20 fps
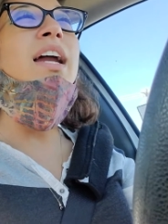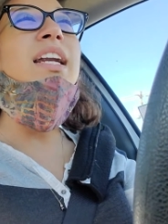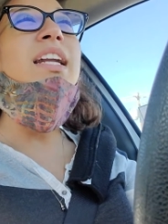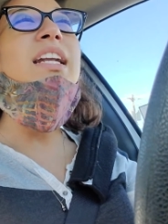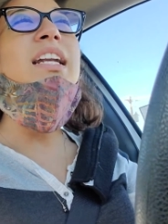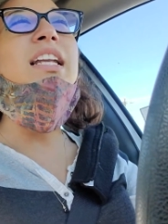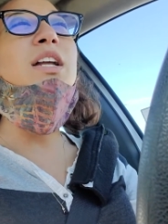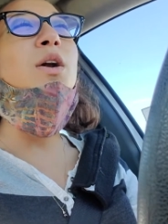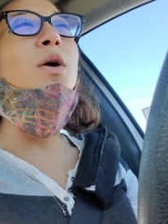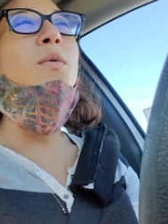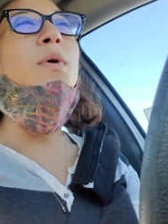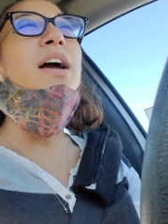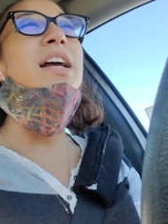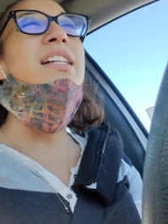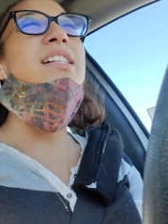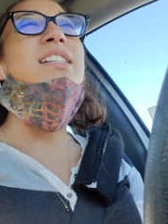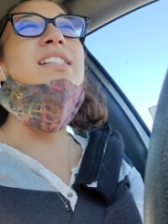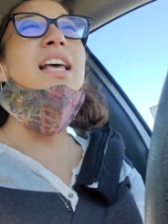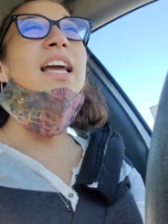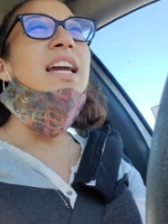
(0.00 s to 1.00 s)
didn't Lil
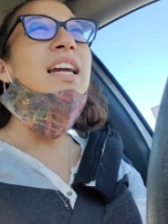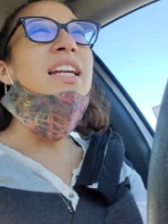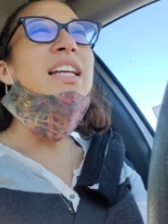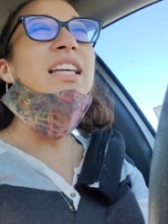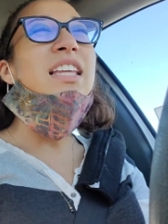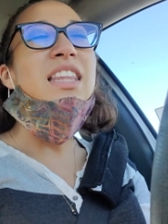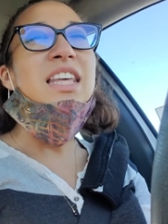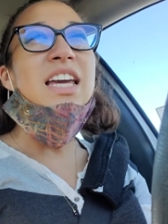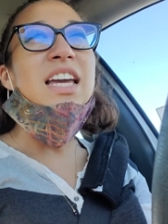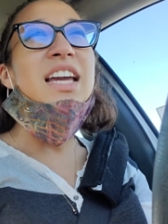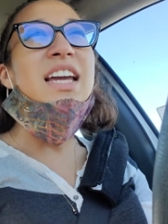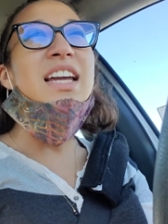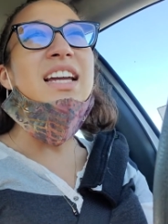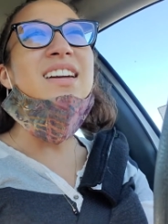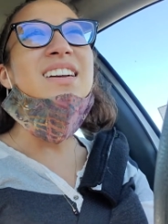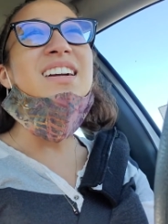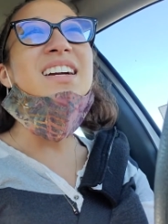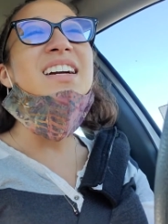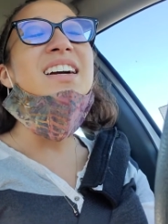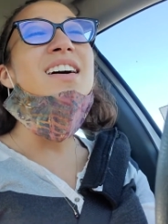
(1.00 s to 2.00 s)
Wayne say
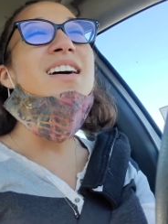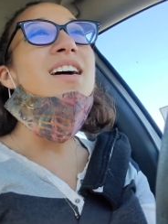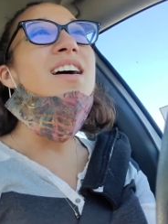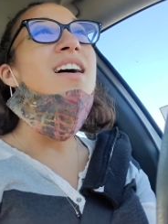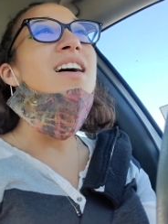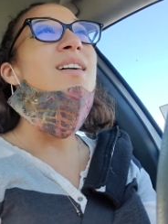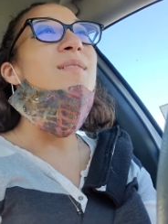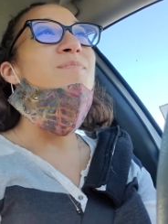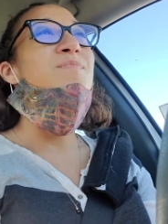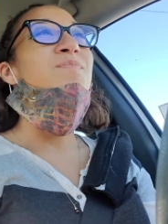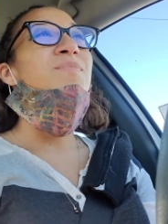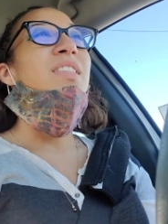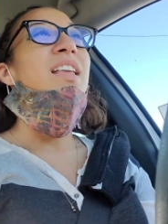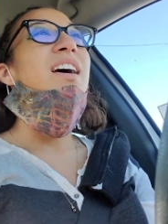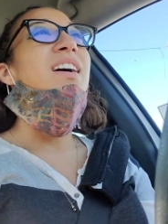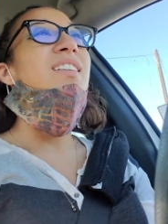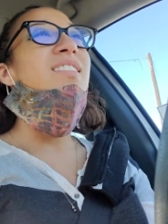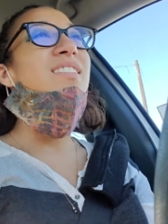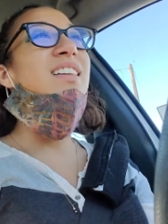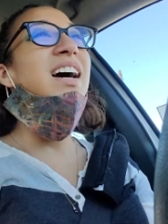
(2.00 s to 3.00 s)

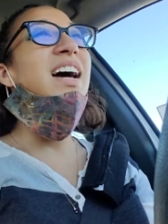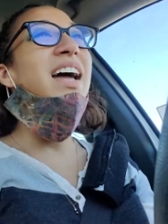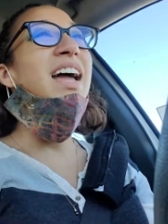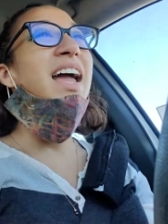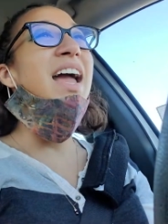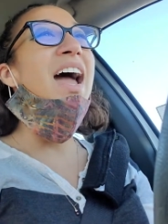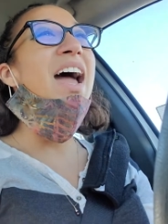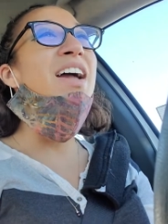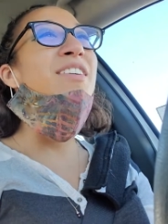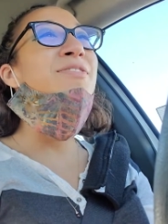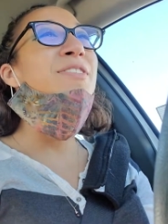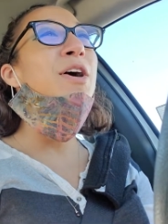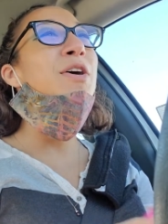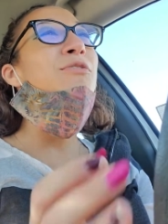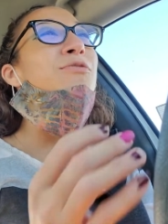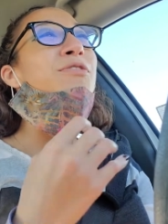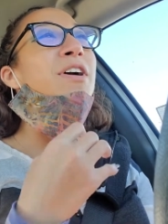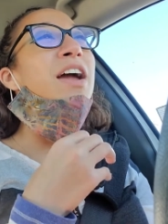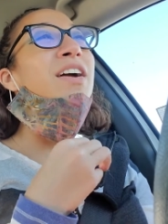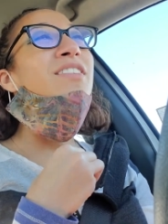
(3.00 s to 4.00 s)
anything? Like, I felt
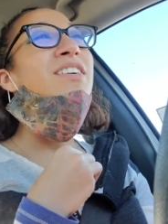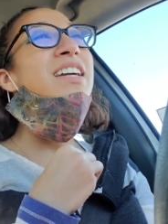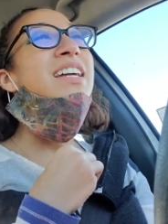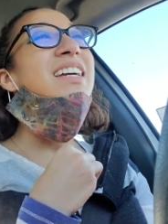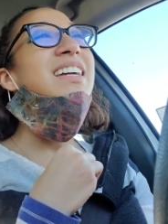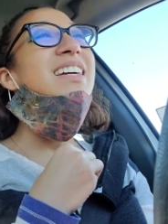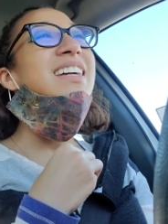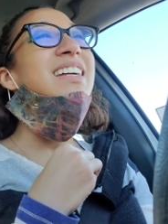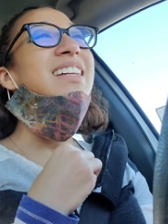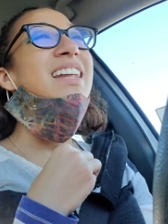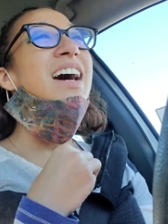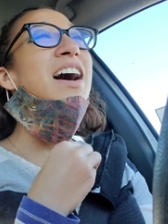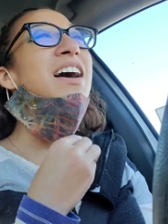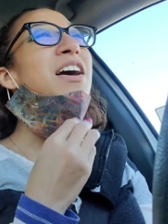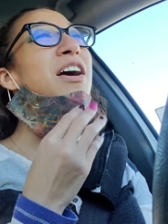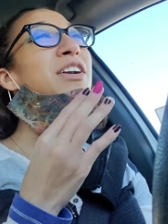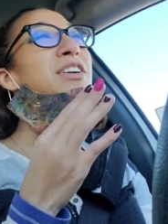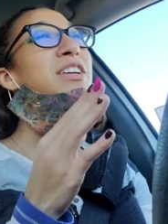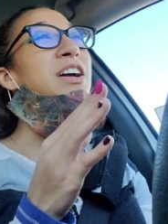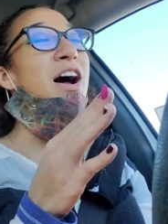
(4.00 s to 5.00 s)
very, not
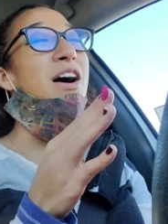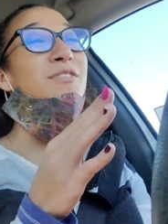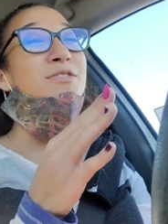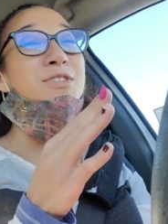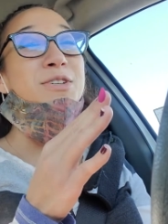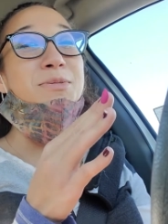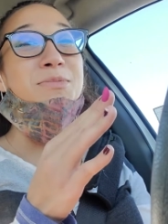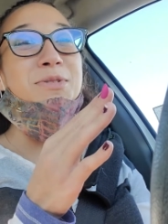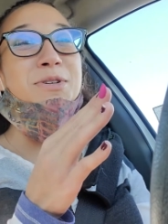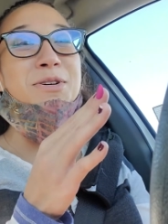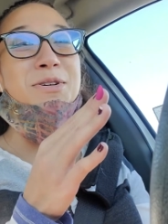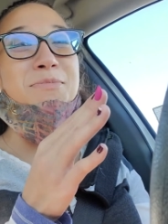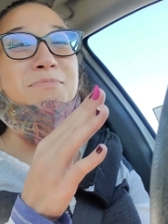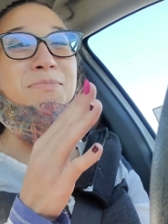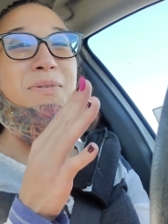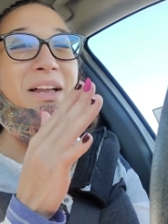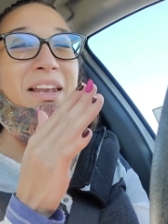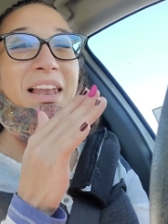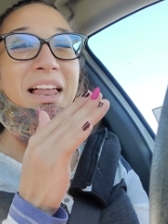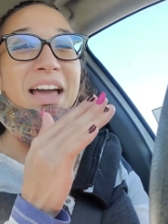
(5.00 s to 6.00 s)
uncomfortable,
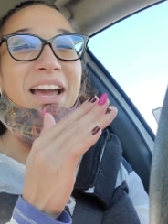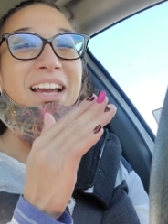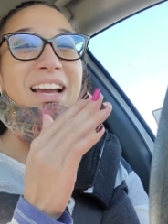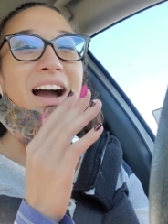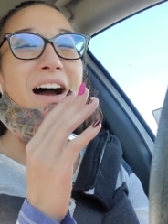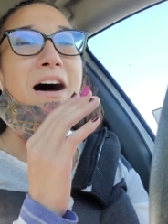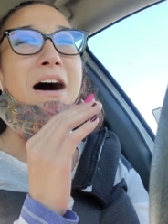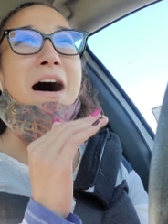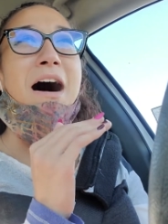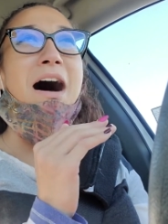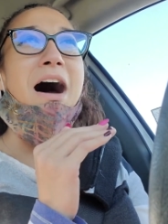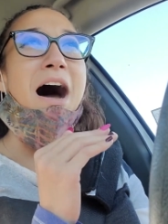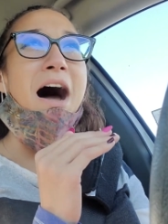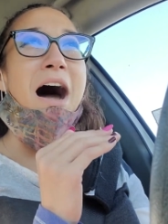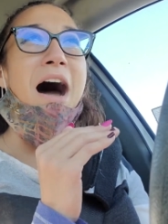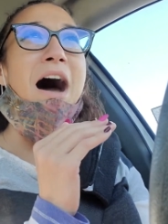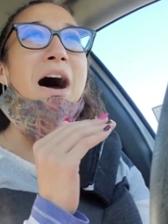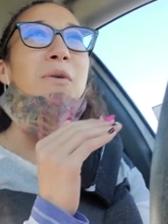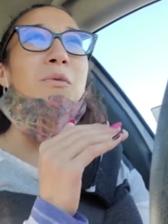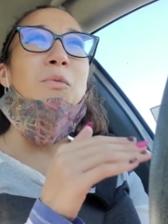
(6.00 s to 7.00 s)
but like,
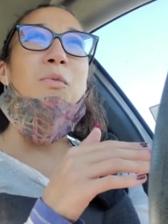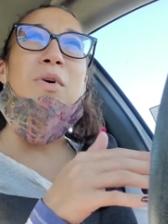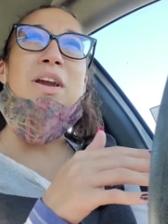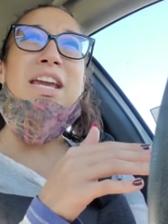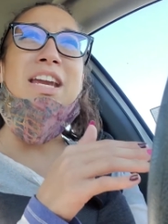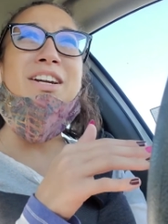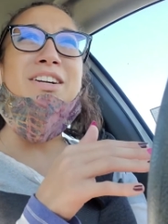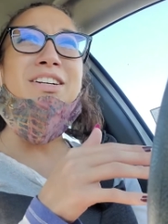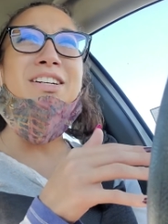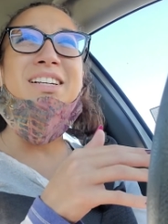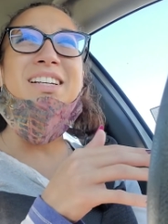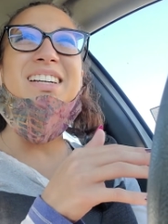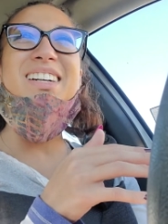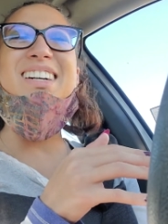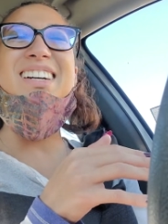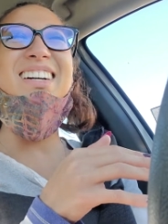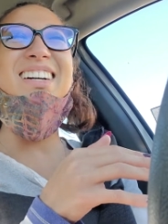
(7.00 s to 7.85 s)
weird?